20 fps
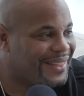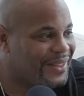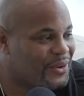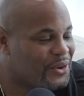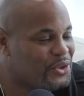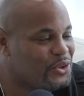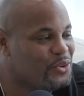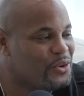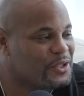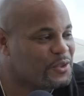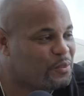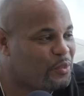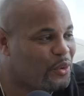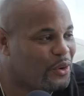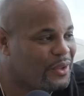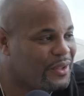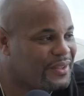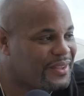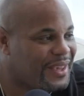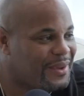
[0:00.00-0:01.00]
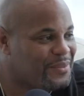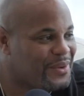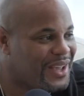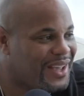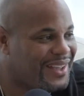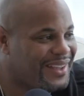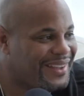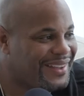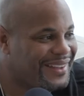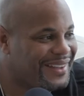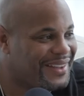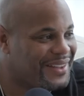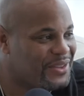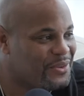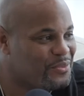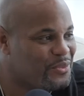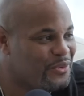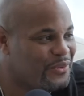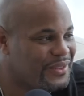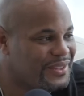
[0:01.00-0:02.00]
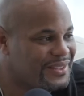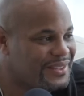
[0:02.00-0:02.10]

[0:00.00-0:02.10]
Are you a spoiler type guy in the movies?